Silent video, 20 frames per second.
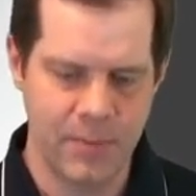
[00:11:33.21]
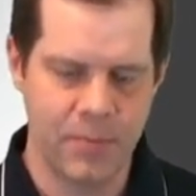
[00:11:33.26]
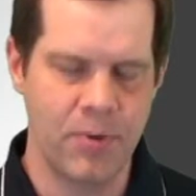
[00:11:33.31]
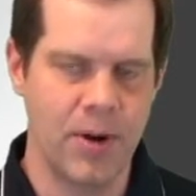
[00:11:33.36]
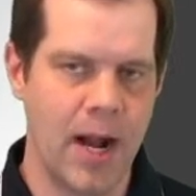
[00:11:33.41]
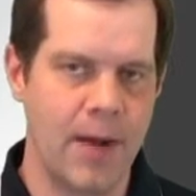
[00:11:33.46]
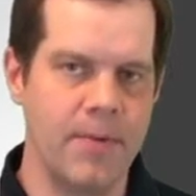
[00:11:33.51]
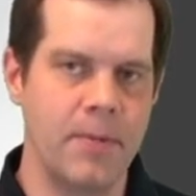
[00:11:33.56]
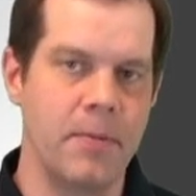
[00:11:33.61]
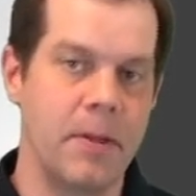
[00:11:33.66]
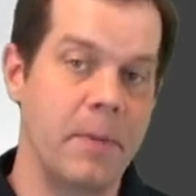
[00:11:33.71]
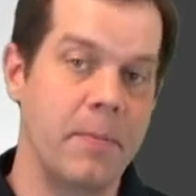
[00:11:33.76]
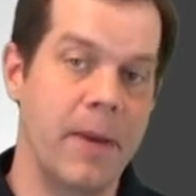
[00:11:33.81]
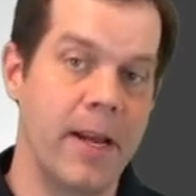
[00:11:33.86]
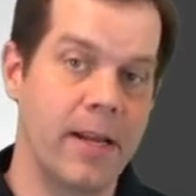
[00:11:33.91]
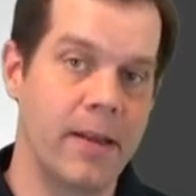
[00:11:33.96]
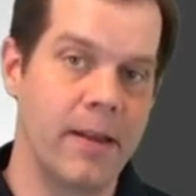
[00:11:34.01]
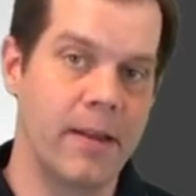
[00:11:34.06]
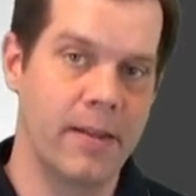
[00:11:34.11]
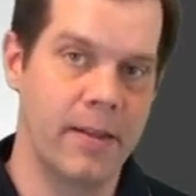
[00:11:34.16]
and probably
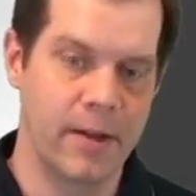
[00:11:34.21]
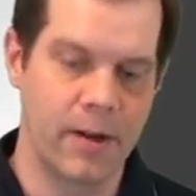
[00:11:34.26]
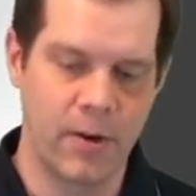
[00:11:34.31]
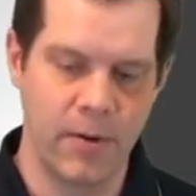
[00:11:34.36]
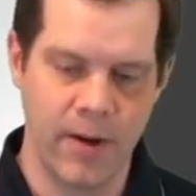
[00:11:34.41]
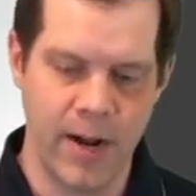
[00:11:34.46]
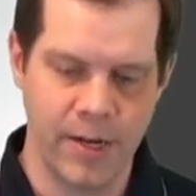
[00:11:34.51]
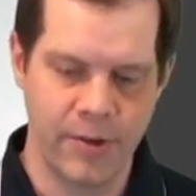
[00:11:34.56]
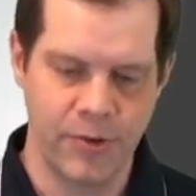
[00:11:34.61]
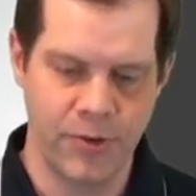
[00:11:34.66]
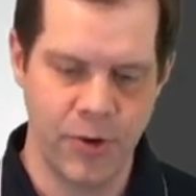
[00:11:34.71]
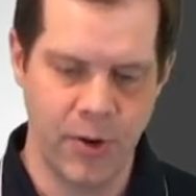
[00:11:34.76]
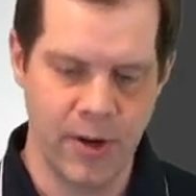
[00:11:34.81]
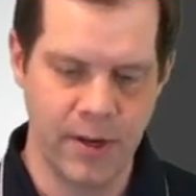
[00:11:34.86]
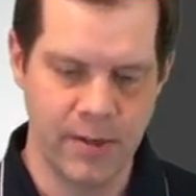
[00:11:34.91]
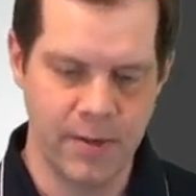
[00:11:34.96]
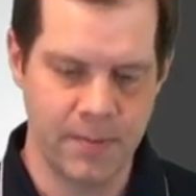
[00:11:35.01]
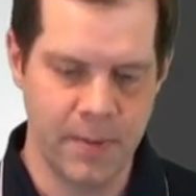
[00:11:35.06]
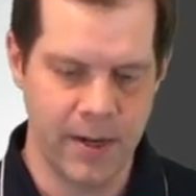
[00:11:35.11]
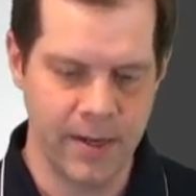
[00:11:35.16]
make the correct
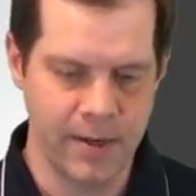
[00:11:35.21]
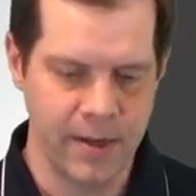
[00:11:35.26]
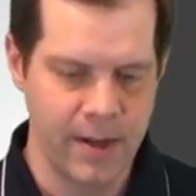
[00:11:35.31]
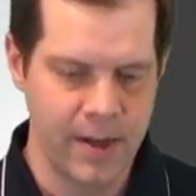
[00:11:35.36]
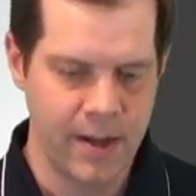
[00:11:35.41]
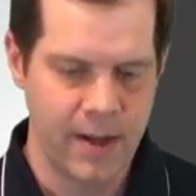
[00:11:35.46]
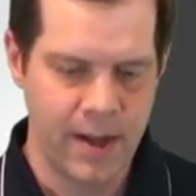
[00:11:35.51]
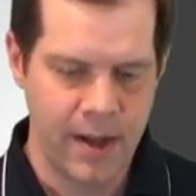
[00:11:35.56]
choice, but